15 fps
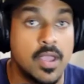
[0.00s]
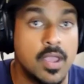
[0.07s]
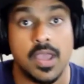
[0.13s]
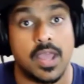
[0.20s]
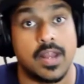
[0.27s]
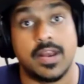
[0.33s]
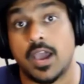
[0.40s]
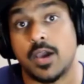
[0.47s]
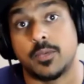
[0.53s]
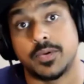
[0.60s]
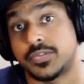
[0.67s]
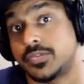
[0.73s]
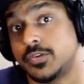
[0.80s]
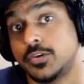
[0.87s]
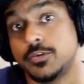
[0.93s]
And now
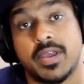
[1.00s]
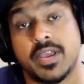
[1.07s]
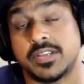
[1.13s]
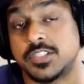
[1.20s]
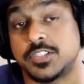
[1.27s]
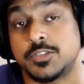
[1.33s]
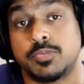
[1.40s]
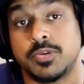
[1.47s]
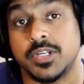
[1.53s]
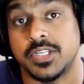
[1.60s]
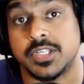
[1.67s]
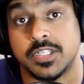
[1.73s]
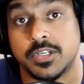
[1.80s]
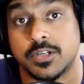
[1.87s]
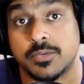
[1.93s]
with Eubanks, it's pretty
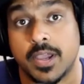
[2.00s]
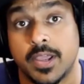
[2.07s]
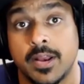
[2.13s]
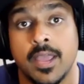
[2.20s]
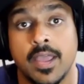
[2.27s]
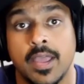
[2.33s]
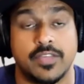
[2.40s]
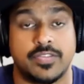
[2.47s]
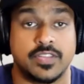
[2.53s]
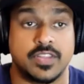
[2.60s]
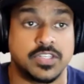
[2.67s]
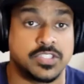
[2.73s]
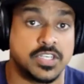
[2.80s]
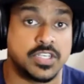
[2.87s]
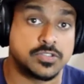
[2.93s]
clear, right? I think
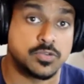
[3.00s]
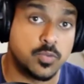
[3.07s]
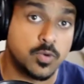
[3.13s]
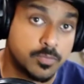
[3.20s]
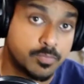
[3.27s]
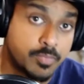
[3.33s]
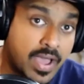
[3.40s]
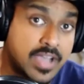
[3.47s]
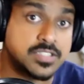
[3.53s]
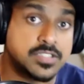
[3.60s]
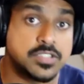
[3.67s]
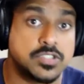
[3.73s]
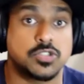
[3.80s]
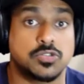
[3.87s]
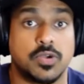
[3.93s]
that she has to work past
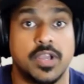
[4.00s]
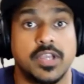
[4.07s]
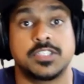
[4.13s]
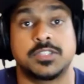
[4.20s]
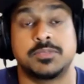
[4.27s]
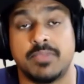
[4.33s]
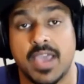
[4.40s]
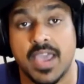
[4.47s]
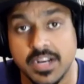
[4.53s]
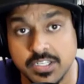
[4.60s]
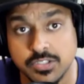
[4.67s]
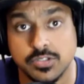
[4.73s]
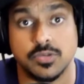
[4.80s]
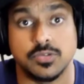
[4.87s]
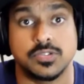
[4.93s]
the strikes,
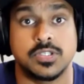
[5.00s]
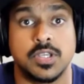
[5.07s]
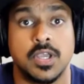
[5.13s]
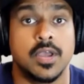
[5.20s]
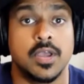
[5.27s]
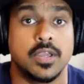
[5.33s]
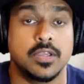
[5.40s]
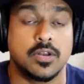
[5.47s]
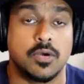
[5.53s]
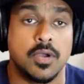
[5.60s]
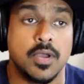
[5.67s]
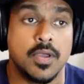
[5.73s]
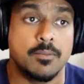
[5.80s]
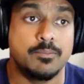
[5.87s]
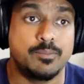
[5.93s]
manage those,
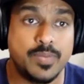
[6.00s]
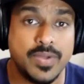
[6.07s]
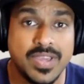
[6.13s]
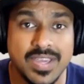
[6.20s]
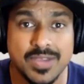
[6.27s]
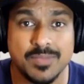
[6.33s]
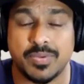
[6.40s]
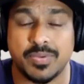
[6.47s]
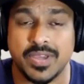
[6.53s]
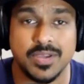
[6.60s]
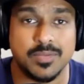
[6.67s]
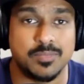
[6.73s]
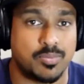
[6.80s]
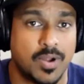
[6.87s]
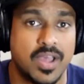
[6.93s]

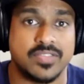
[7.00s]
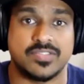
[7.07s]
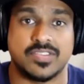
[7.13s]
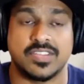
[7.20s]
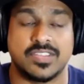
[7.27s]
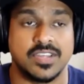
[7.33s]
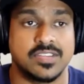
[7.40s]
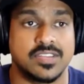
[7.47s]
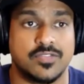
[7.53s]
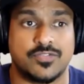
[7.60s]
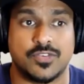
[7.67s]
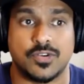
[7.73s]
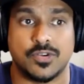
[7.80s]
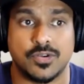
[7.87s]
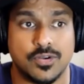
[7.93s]
big breaths. I think that
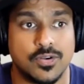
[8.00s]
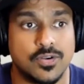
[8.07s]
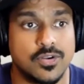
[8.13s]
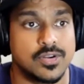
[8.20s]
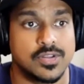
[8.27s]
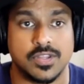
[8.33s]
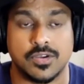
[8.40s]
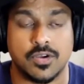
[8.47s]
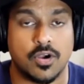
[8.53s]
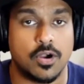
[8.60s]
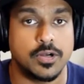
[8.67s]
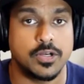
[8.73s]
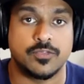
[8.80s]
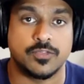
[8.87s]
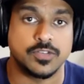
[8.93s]
for her, the
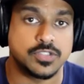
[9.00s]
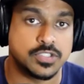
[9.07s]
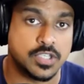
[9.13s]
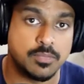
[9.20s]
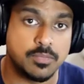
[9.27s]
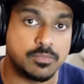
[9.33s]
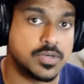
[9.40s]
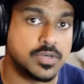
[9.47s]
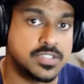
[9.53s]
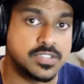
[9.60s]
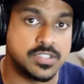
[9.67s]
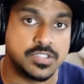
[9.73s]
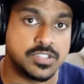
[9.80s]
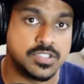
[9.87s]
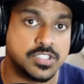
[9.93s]
cardio for some
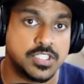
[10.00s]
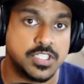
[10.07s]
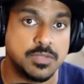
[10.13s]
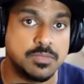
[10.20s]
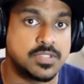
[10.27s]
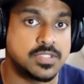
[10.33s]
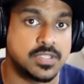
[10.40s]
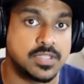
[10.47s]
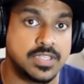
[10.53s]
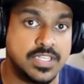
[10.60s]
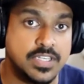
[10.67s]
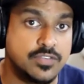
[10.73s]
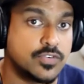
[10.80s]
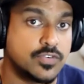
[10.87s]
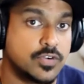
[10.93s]
reason just seems to
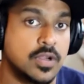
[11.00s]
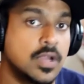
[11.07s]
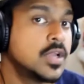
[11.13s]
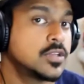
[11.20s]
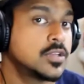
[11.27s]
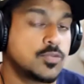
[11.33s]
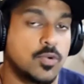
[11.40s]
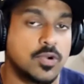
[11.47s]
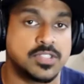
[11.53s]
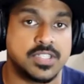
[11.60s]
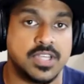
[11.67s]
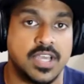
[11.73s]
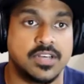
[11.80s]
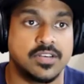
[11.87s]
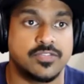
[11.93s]
leave her towards
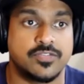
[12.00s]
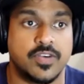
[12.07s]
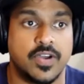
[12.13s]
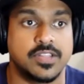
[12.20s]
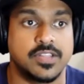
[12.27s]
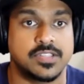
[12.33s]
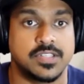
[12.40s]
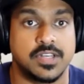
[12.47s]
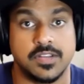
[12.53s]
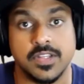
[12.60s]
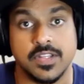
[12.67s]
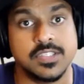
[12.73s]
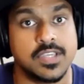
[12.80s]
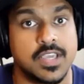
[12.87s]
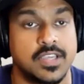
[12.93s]
the end of fights. And in
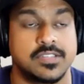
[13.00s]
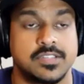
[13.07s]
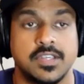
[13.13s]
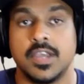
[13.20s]
this case,